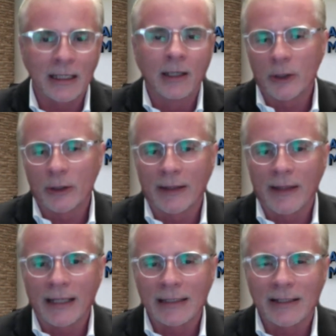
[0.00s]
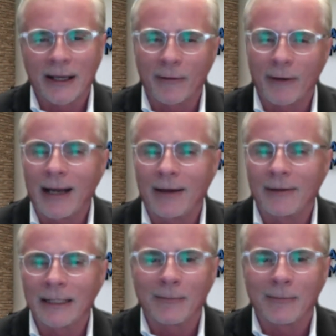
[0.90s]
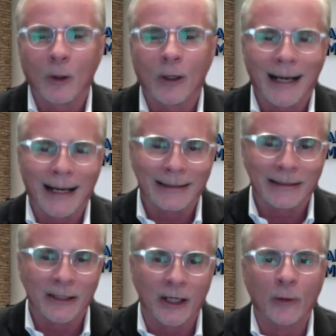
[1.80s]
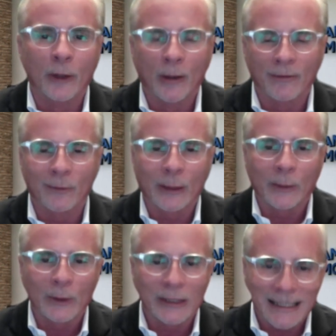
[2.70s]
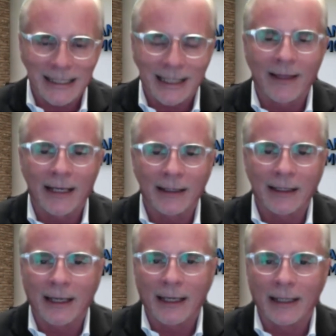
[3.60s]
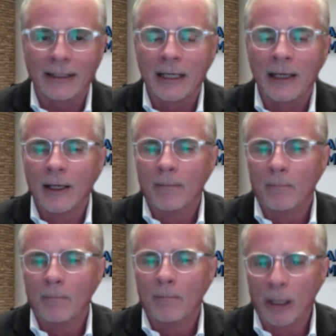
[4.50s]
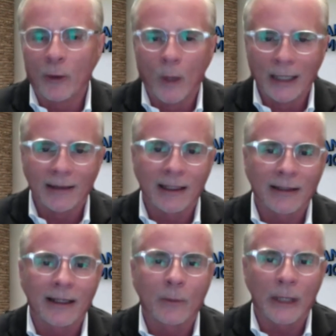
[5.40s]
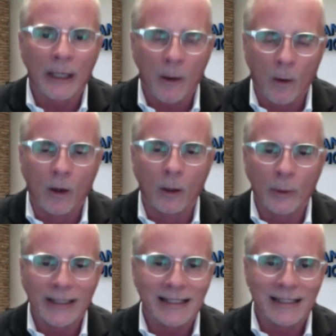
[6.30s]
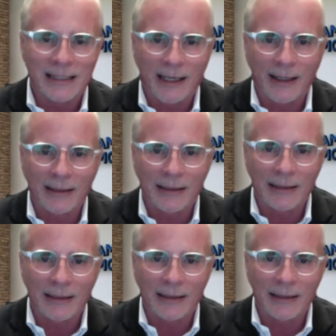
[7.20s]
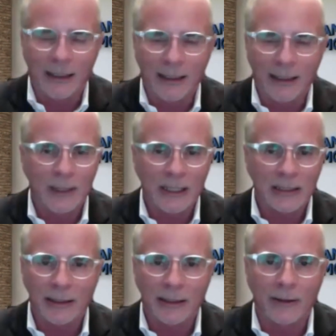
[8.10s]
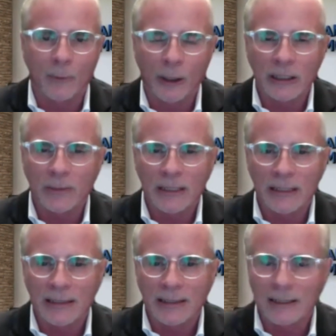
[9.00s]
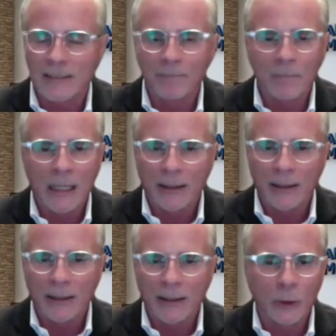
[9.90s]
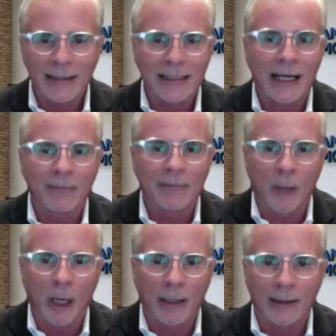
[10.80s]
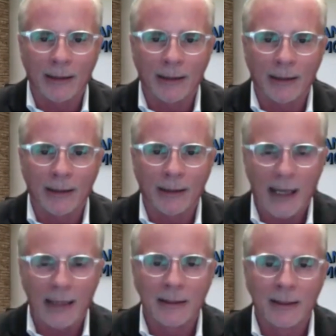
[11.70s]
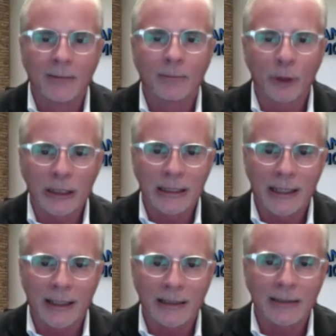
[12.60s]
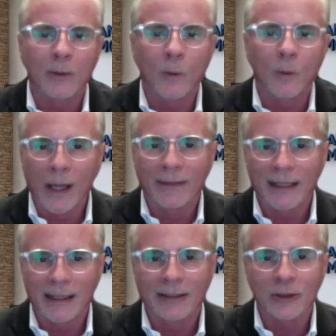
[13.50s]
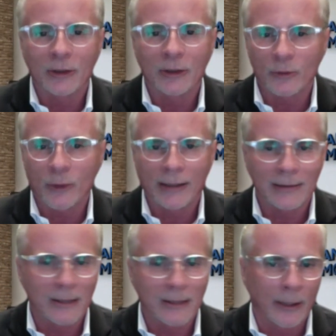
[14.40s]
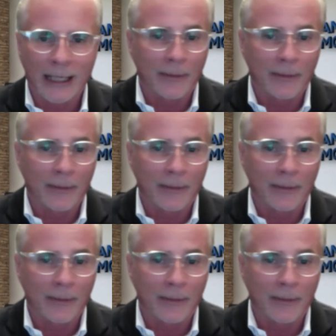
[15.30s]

Certainly that's not around anymore. I don't know if we will see that again. But the one thing that we always state, especially in the mortgage businesses, you can't time the market. You can't predict when the interest rate is going up.